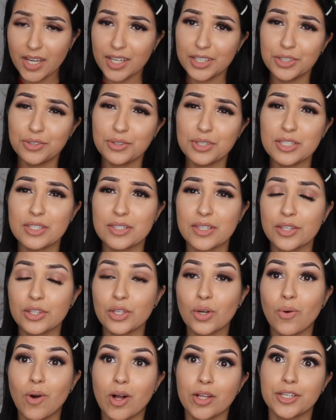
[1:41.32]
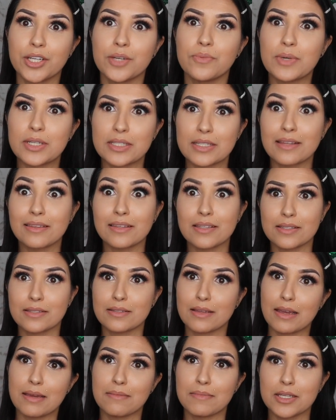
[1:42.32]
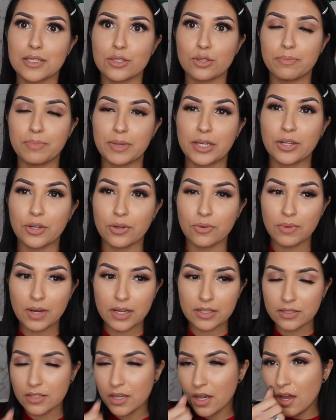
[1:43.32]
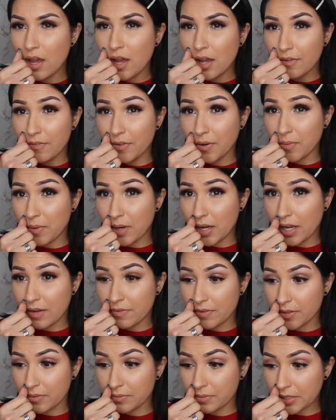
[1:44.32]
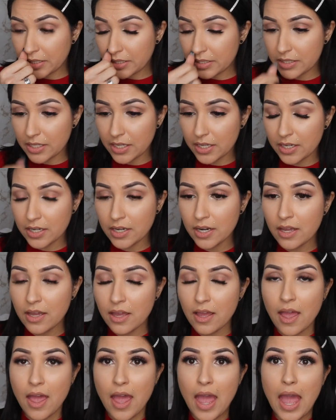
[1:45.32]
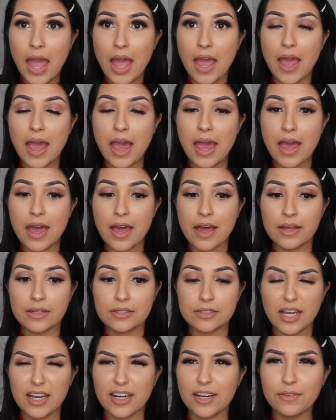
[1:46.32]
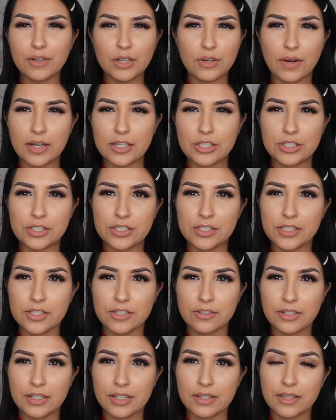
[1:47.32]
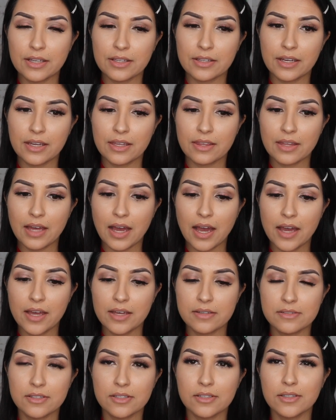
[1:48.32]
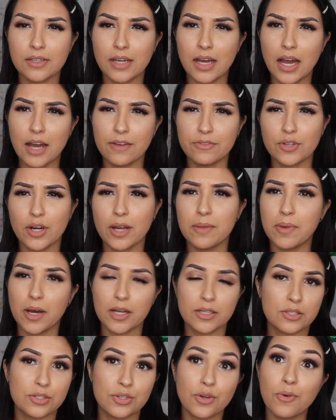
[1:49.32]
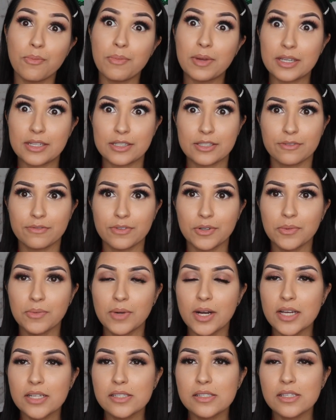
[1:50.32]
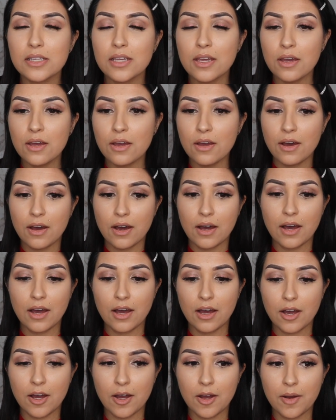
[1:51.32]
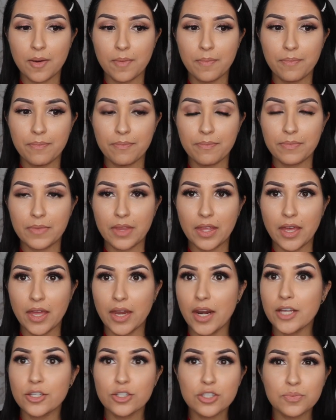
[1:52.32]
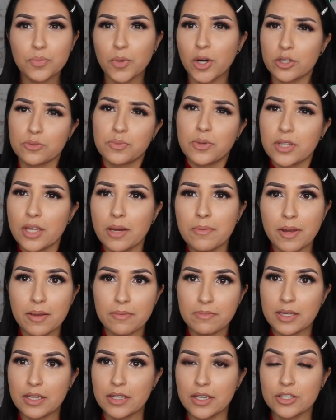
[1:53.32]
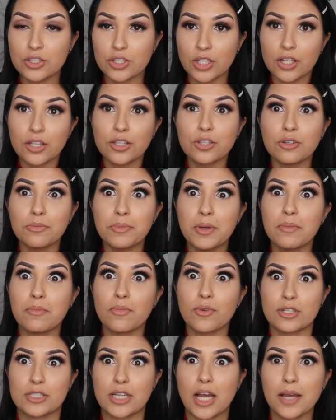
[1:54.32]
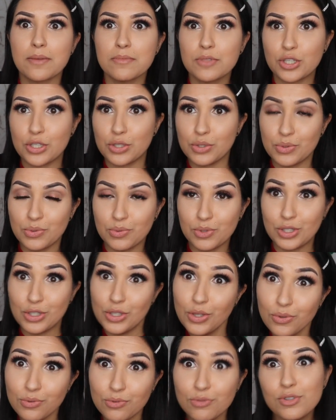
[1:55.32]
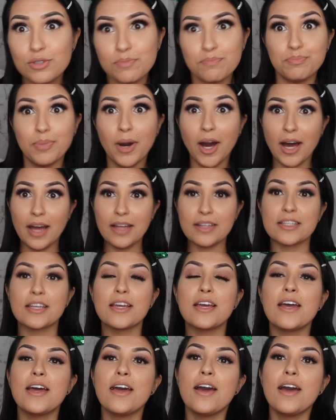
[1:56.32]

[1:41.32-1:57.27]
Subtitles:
I noticed that the quality wasn't the same as the bigger ones for whatever reason. And I never questioned it or anything like that until after I bought so many different ones. And I just worked with them. I mean, it took a little bit more time to use, but